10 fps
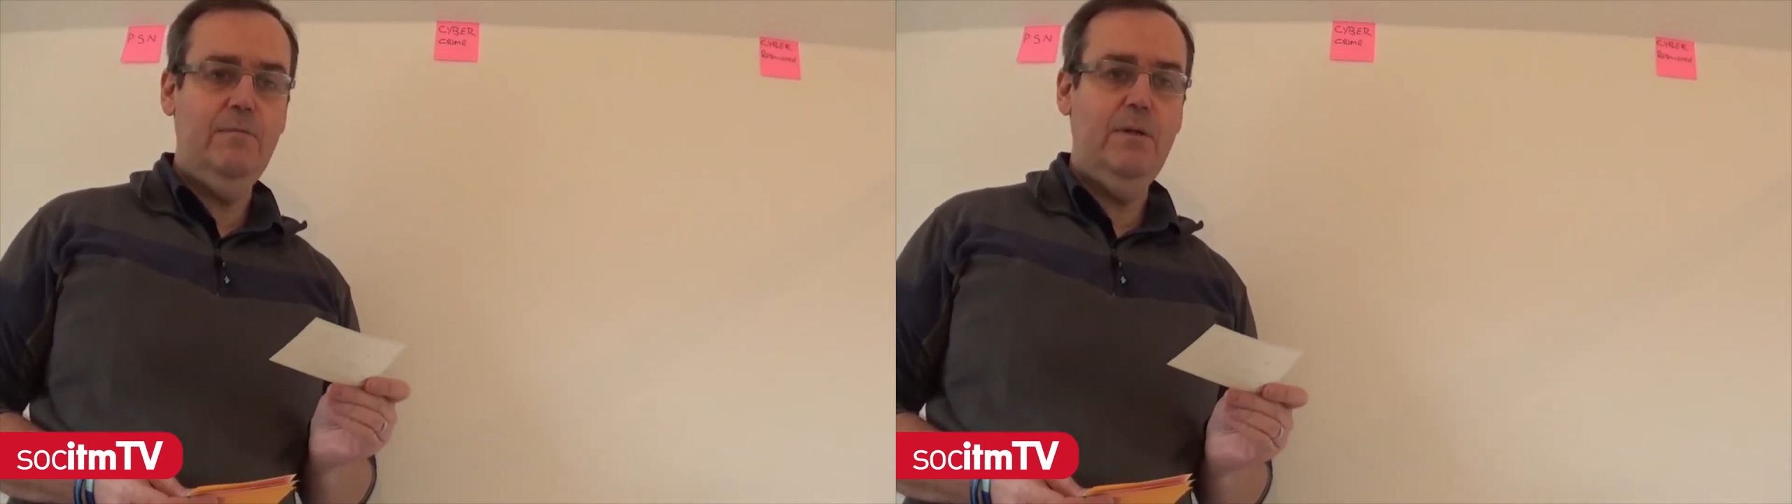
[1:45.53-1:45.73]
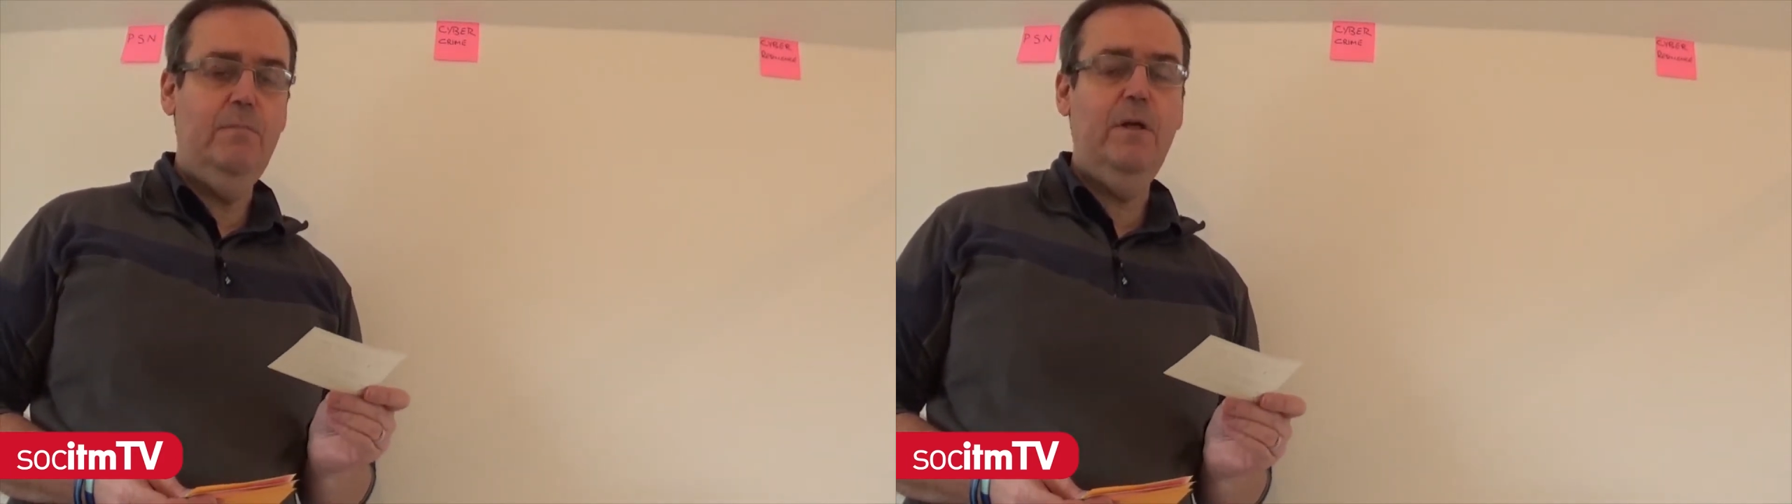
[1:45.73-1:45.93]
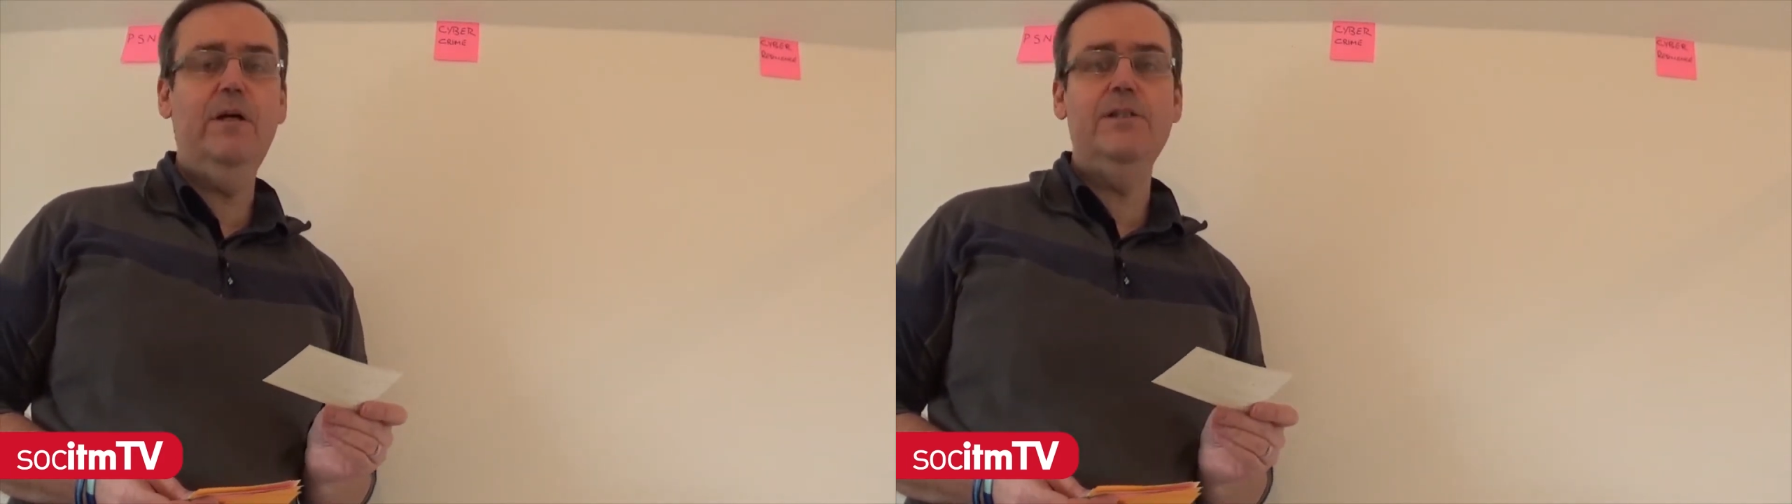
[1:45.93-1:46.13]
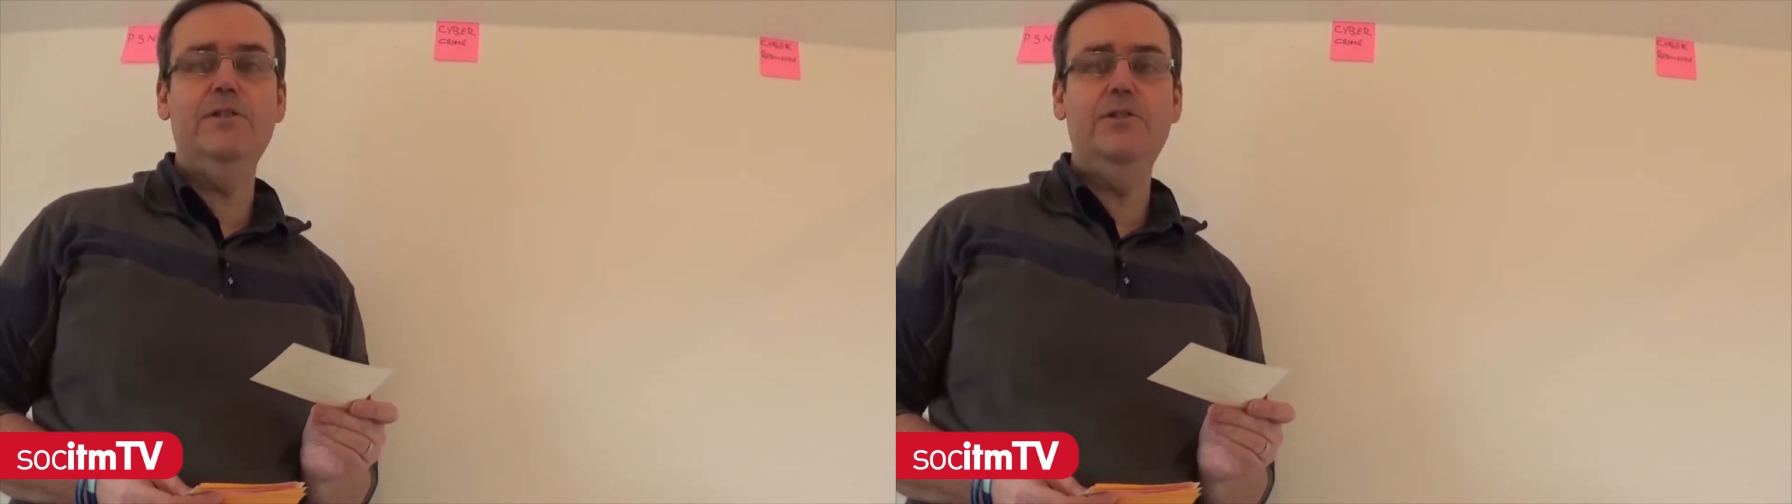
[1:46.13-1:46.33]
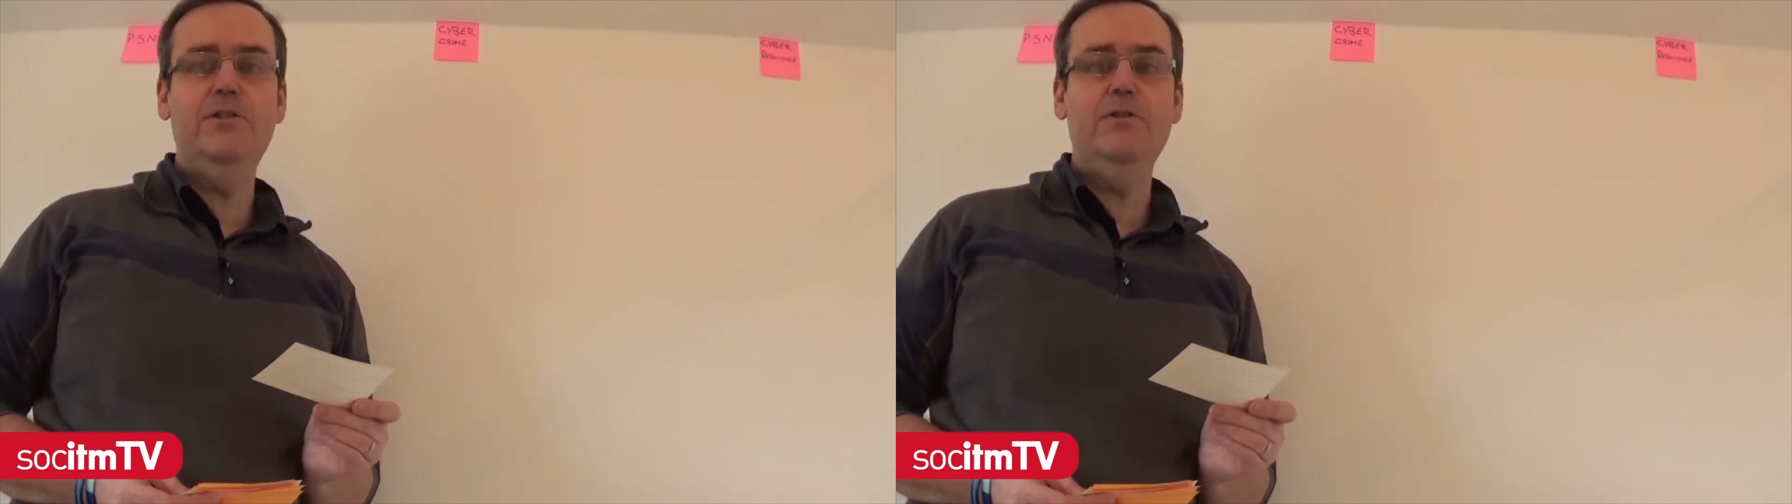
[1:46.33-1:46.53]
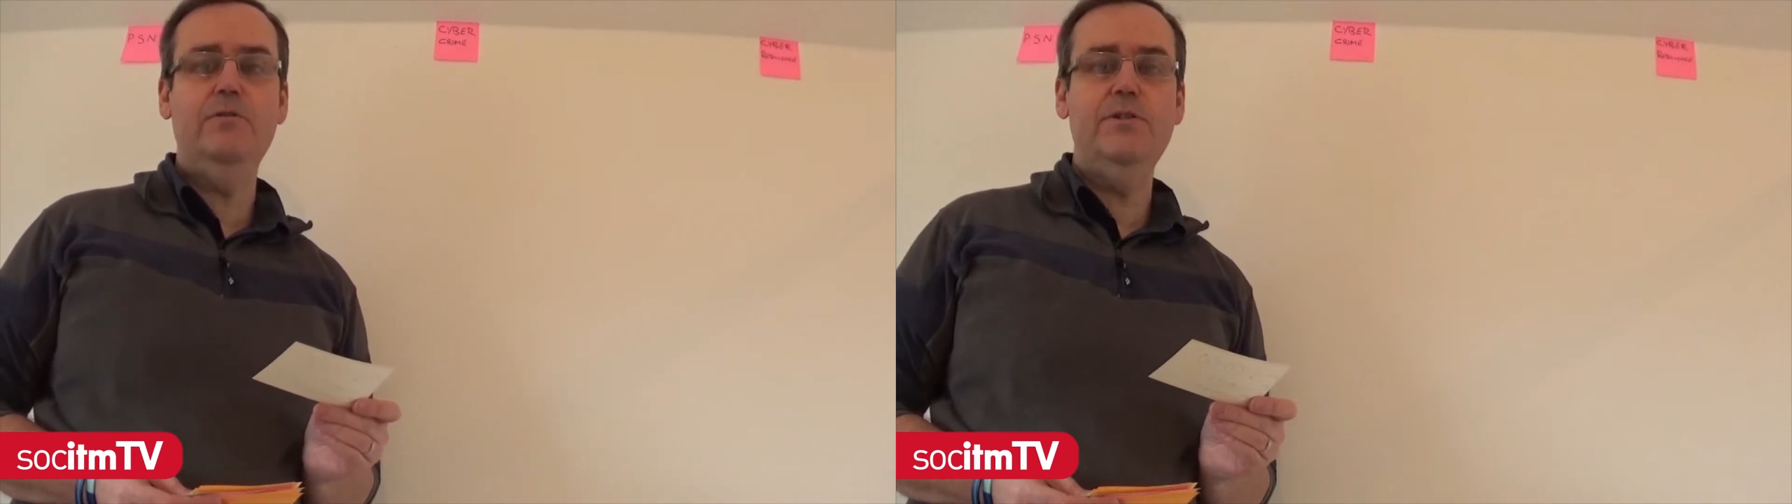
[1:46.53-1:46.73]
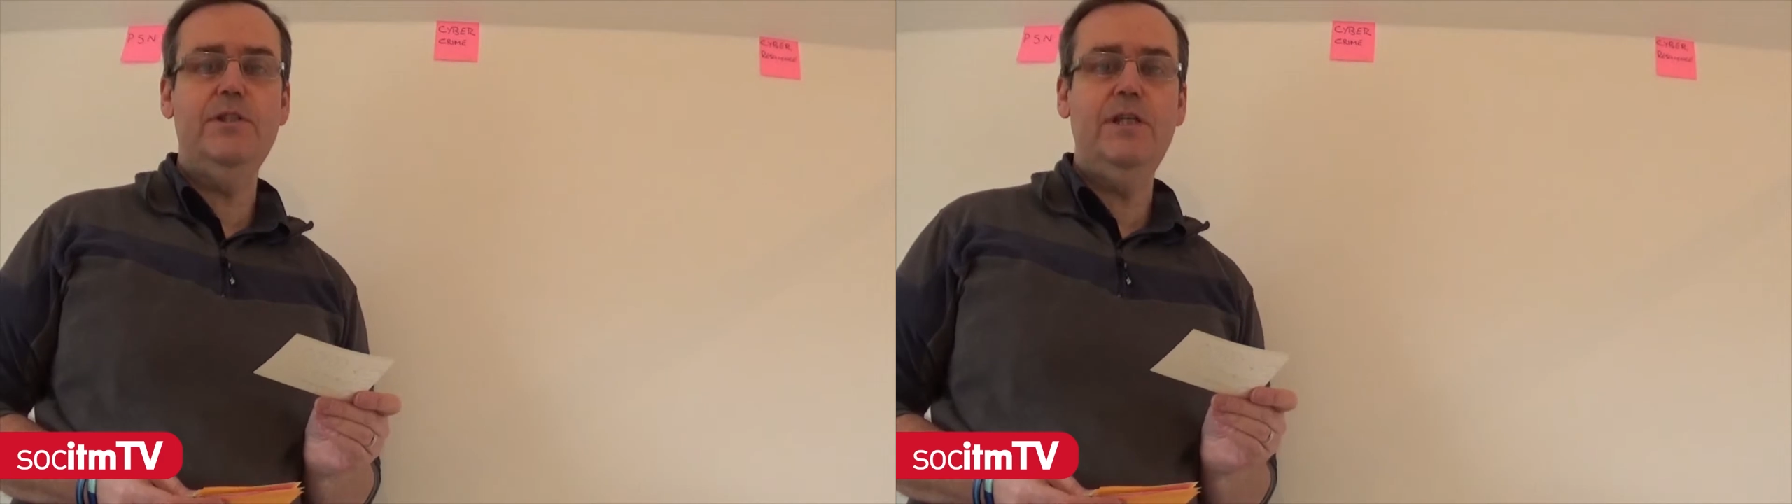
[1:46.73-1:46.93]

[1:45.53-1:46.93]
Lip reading: compliance and assurance,